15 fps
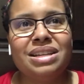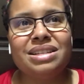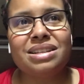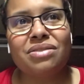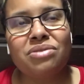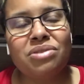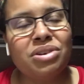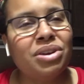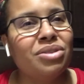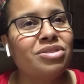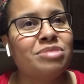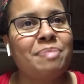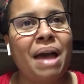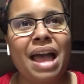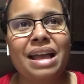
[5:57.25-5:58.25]
several
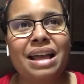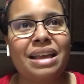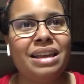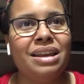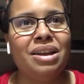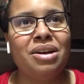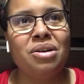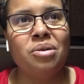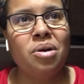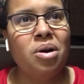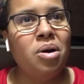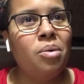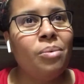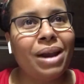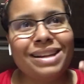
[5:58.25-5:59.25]
years back,
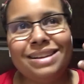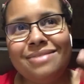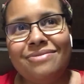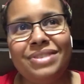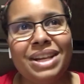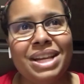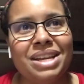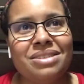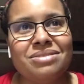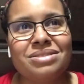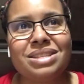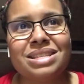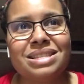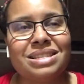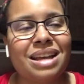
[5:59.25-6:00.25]
when I did
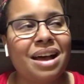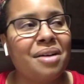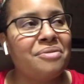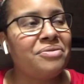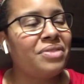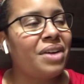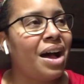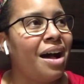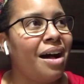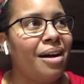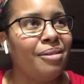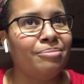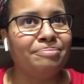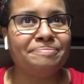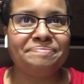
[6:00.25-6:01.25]
videos and stuff,
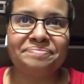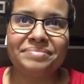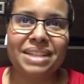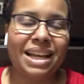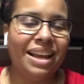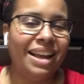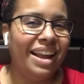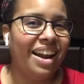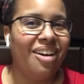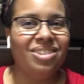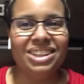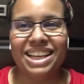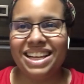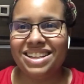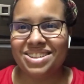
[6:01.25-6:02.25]
and
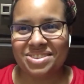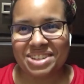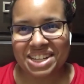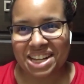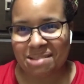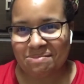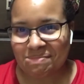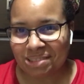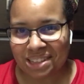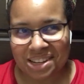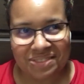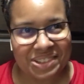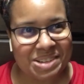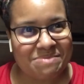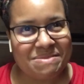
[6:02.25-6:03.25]
I'll link to a couple
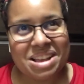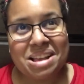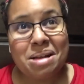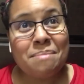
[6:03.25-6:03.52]
of them.